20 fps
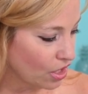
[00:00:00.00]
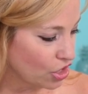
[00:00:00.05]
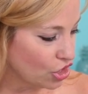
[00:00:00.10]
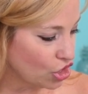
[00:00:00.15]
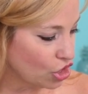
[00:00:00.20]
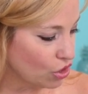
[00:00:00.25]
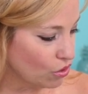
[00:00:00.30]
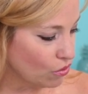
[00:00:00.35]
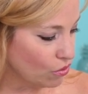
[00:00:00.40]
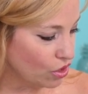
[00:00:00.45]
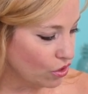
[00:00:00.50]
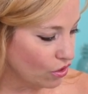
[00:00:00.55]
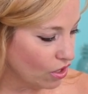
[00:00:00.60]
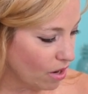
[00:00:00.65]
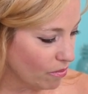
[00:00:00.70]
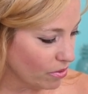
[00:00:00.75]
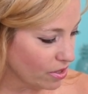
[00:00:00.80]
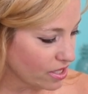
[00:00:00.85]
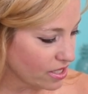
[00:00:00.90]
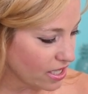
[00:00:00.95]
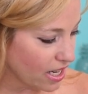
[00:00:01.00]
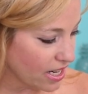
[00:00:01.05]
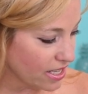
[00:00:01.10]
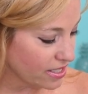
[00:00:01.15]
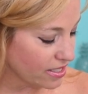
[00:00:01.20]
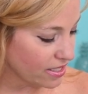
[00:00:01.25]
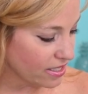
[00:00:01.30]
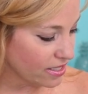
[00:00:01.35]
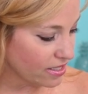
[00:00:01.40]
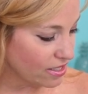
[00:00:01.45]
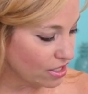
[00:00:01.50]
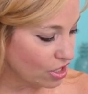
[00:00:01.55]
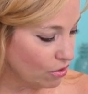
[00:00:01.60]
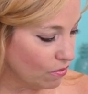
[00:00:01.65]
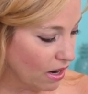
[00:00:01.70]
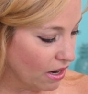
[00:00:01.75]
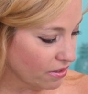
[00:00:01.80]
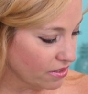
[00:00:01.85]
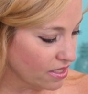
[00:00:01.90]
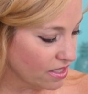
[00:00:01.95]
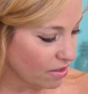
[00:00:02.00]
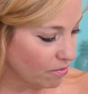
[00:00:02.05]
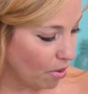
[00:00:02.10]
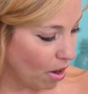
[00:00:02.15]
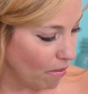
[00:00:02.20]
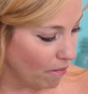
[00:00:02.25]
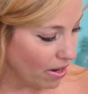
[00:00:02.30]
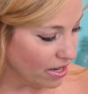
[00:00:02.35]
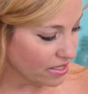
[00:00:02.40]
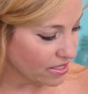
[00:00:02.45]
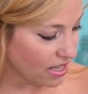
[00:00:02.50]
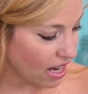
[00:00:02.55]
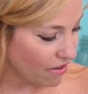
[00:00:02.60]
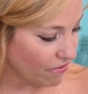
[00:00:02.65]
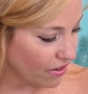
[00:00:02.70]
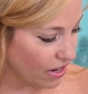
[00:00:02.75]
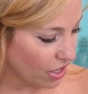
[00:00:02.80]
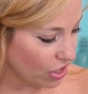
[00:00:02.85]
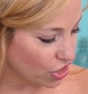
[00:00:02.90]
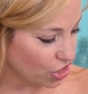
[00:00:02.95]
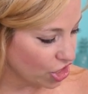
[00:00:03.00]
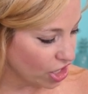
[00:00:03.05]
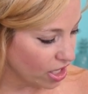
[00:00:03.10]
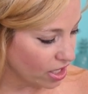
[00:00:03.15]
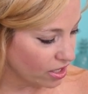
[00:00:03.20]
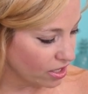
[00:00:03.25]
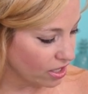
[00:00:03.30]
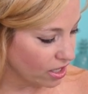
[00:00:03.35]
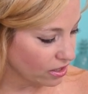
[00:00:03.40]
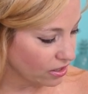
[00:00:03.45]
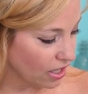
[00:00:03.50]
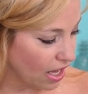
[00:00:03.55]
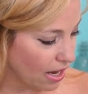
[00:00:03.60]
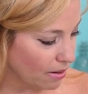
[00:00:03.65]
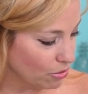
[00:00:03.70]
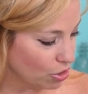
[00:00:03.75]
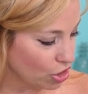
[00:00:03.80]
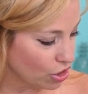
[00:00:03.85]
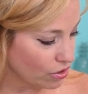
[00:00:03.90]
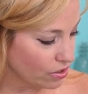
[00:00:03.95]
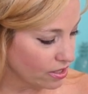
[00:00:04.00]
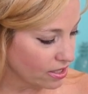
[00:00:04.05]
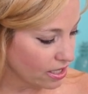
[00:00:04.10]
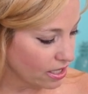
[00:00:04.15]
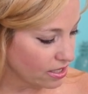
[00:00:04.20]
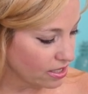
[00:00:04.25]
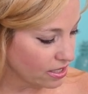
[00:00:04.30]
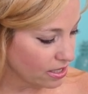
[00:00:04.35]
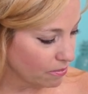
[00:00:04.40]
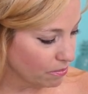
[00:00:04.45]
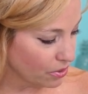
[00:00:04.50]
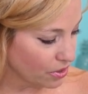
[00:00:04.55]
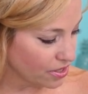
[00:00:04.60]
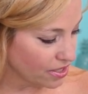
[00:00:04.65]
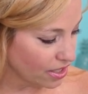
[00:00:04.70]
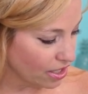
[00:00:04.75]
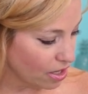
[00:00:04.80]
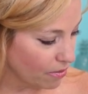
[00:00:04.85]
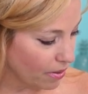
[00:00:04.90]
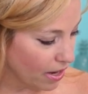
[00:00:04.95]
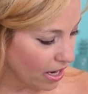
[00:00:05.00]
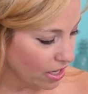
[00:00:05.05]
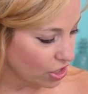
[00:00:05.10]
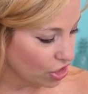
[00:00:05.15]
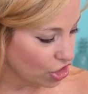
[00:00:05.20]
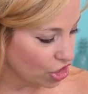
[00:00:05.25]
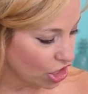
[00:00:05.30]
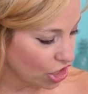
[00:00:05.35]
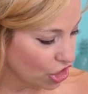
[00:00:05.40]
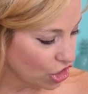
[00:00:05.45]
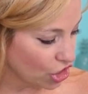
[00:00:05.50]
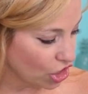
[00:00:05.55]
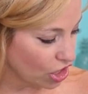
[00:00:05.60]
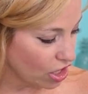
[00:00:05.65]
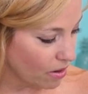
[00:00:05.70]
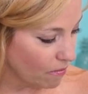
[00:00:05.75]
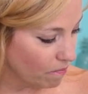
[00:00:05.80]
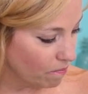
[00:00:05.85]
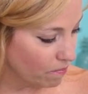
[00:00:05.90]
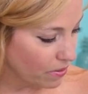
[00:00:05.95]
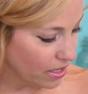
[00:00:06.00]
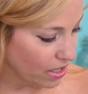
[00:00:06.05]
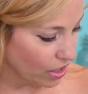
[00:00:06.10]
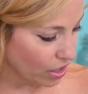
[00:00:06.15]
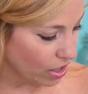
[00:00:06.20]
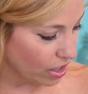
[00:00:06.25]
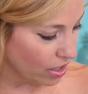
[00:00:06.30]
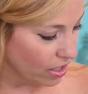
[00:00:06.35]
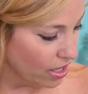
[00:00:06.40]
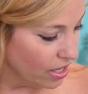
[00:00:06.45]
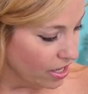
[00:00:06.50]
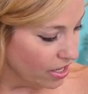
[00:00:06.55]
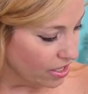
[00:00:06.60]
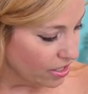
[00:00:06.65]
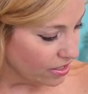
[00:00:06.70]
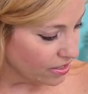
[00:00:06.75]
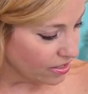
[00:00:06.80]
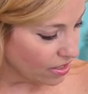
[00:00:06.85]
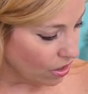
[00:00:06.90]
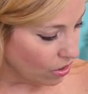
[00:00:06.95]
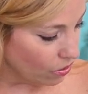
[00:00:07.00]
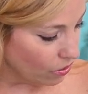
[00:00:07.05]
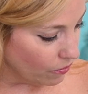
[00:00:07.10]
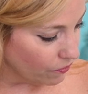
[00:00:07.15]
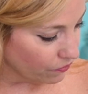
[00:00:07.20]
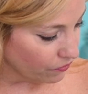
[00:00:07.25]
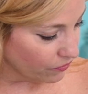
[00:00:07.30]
2 cucumber slices, 2 ounces of Bombay Sapphire gin, lime juice, simple syrup, and ginger beer. So